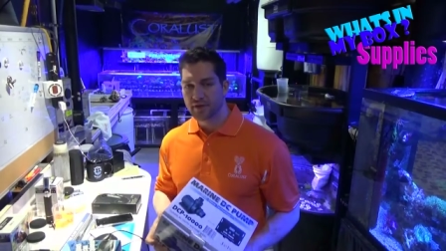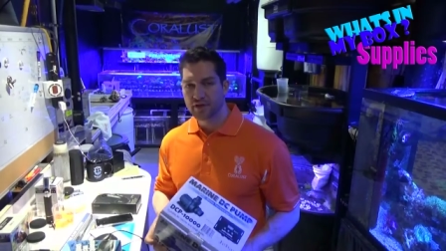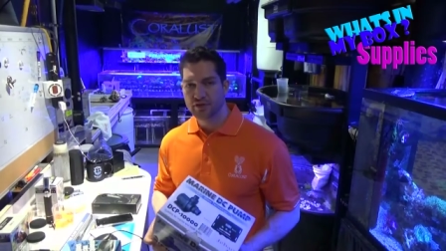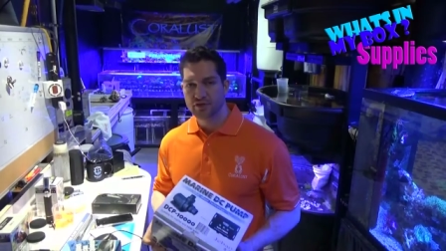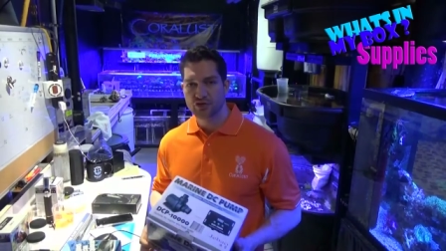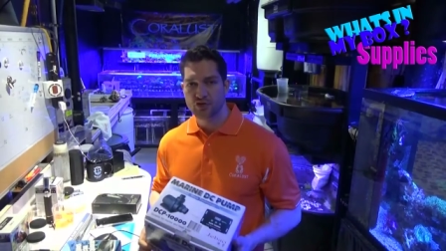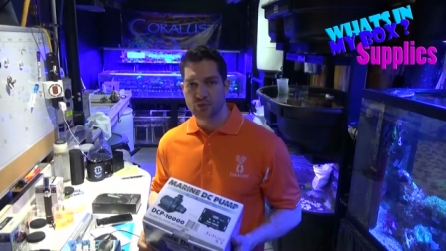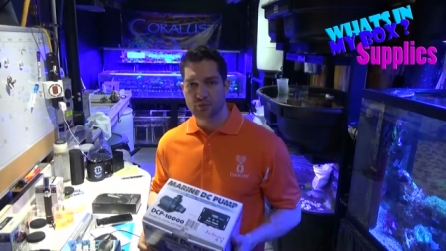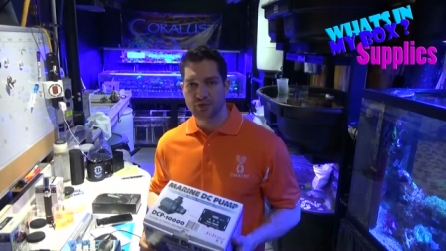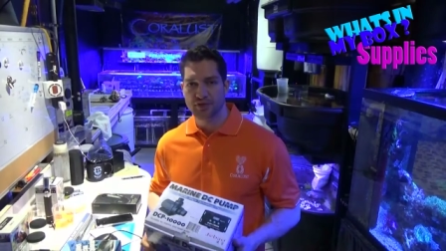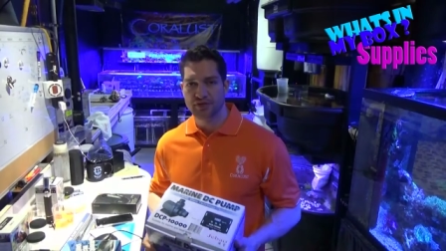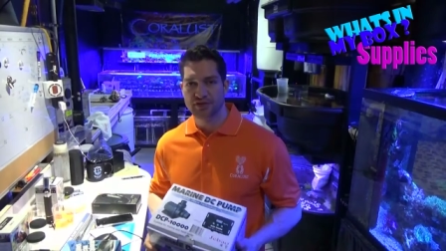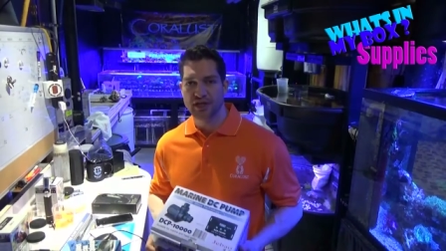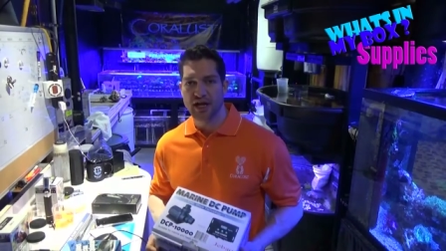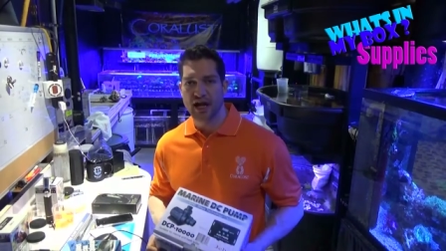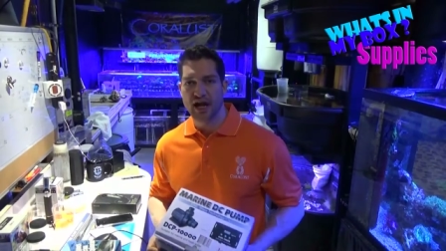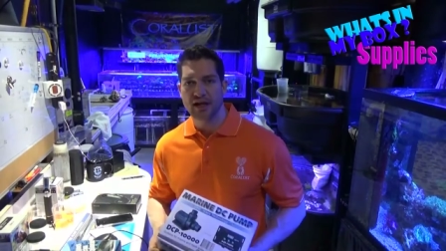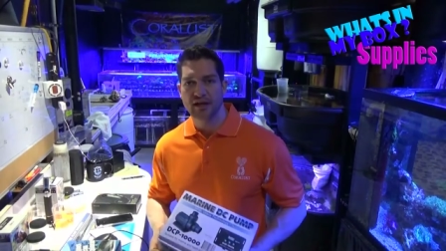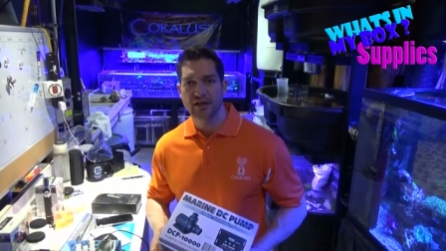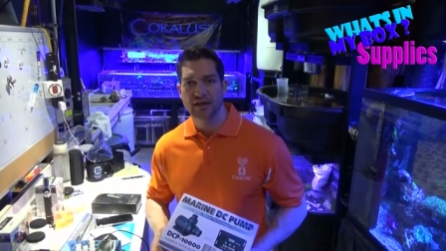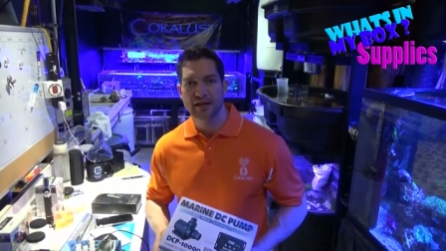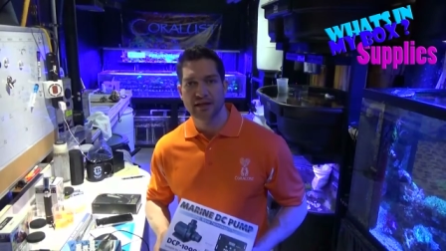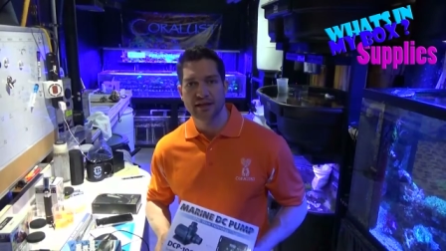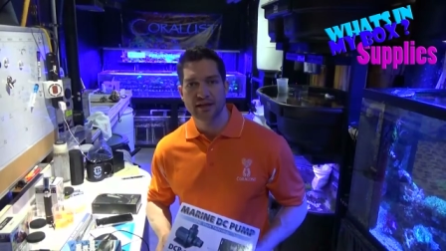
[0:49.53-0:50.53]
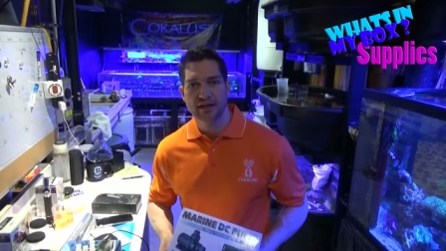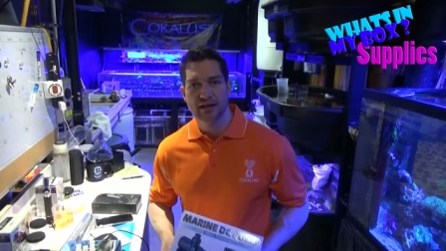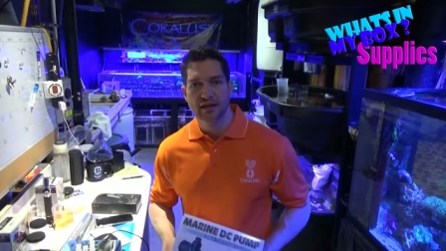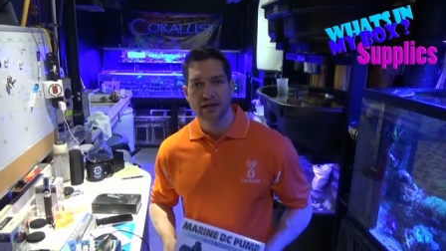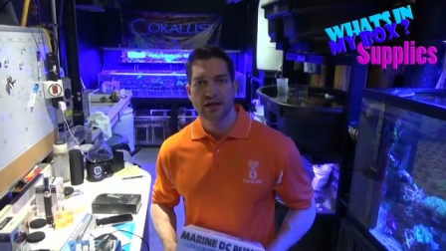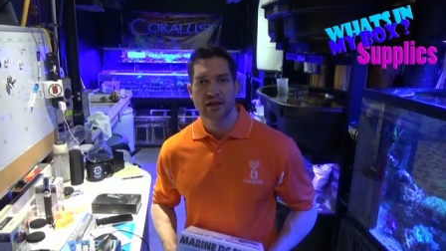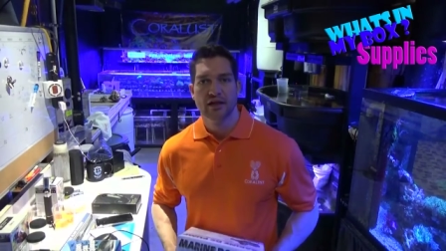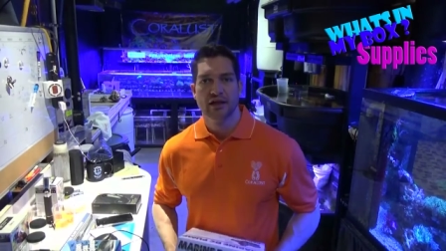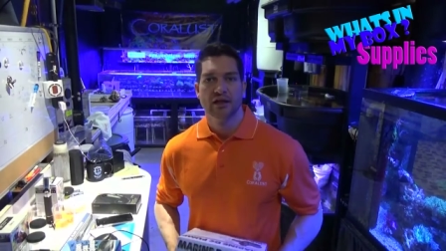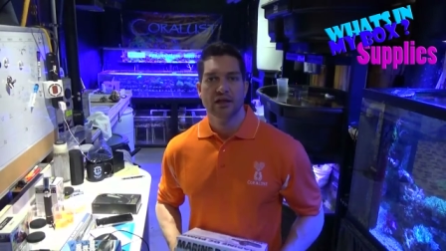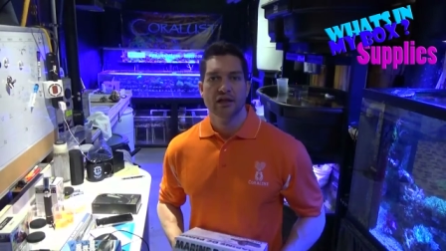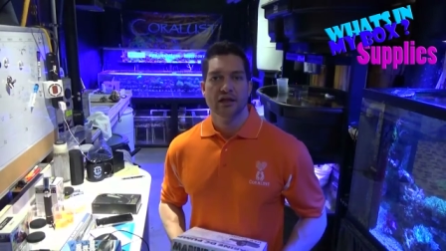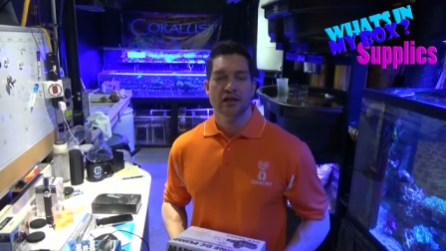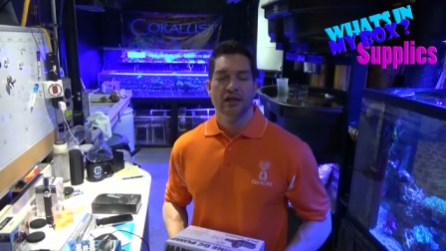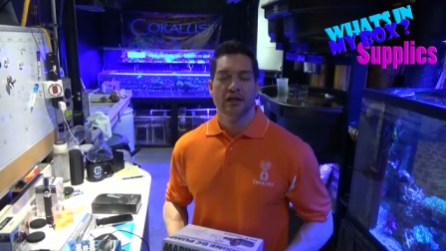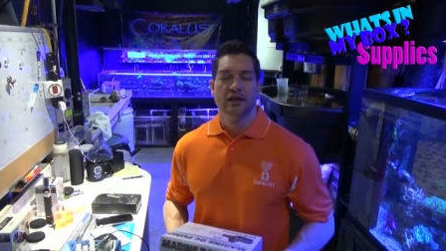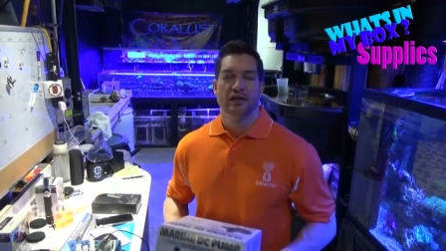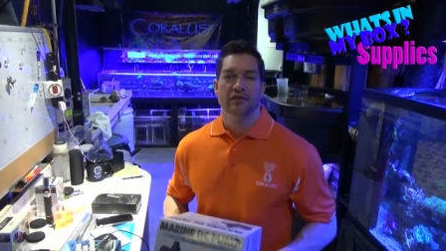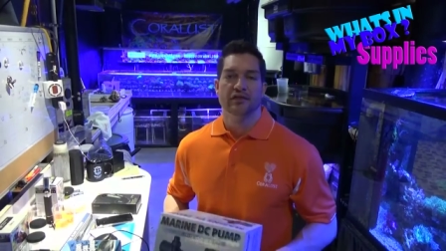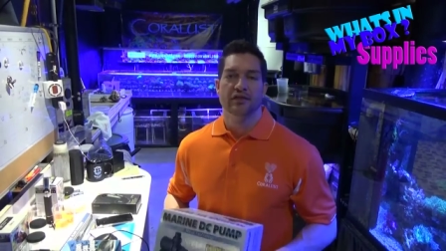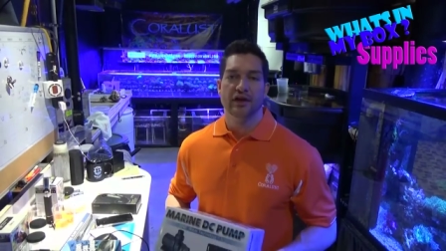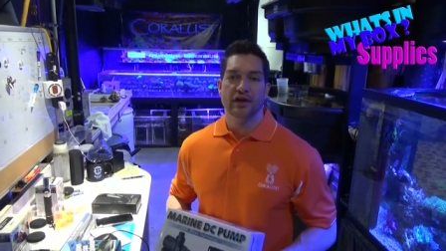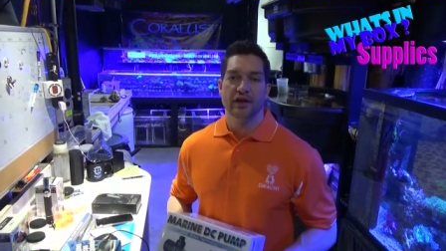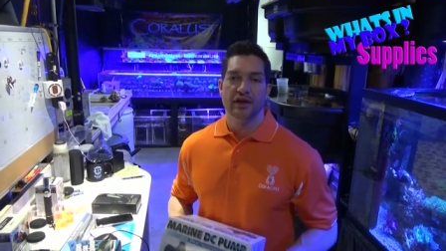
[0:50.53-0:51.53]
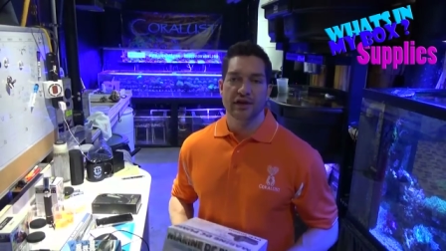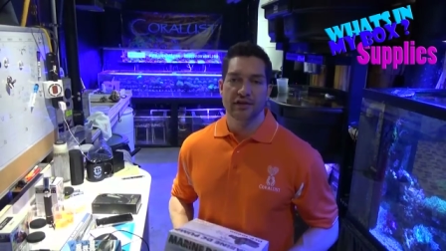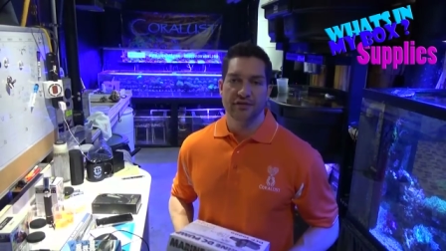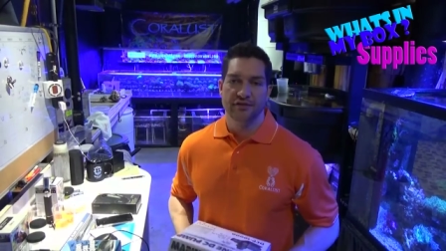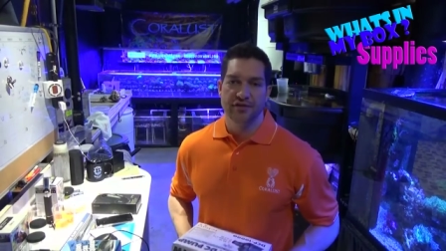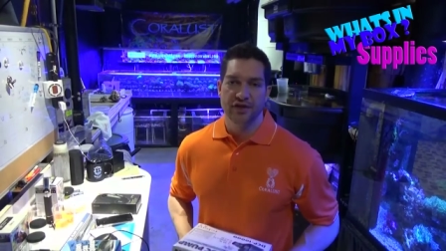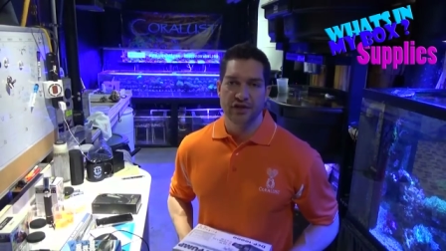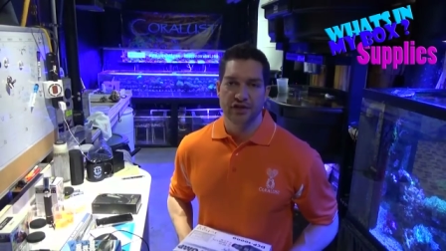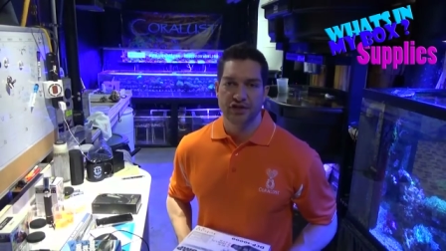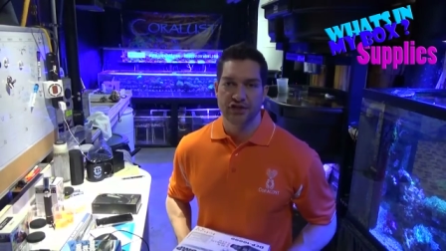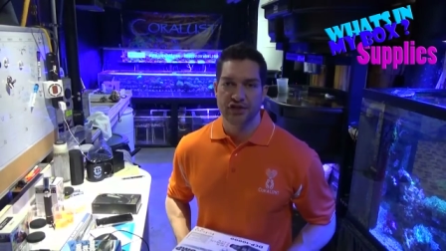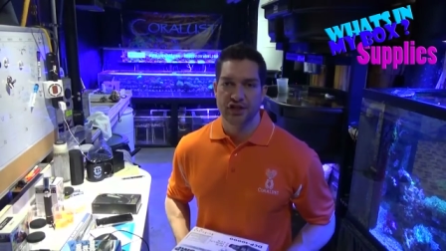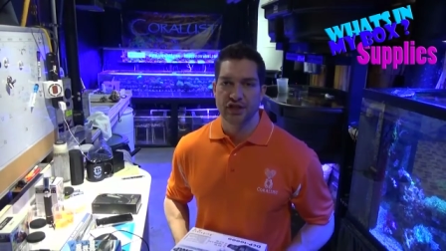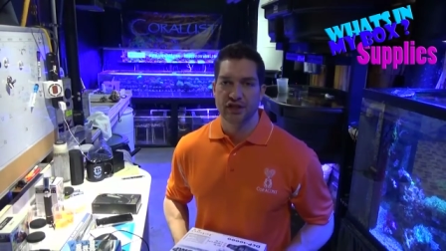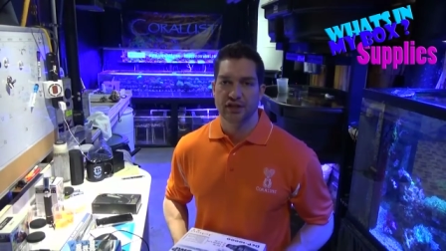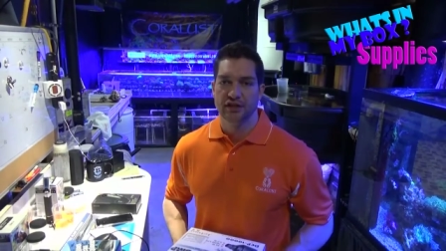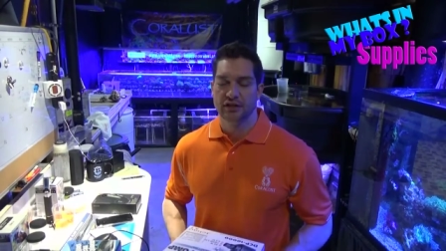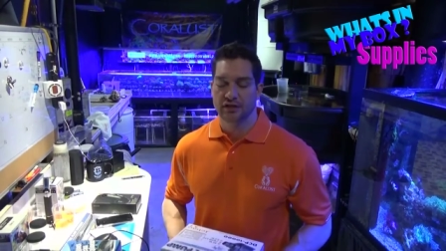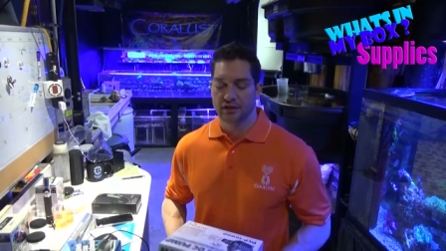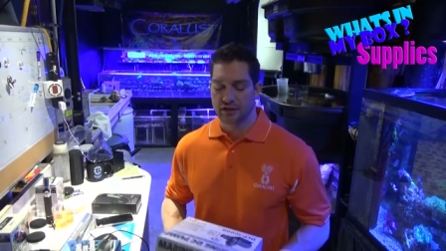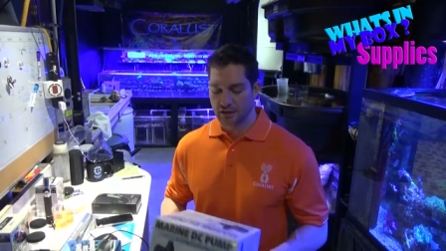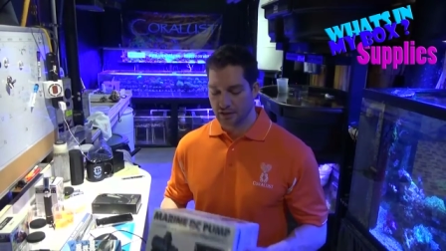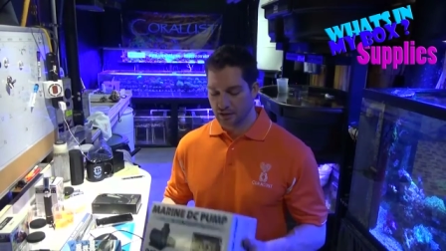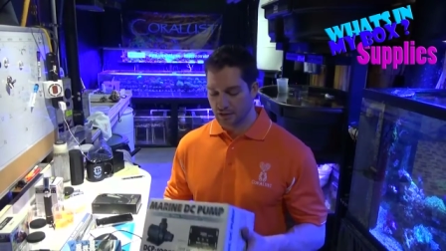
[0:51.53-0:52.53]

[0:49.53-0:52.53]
super silent, very efficient.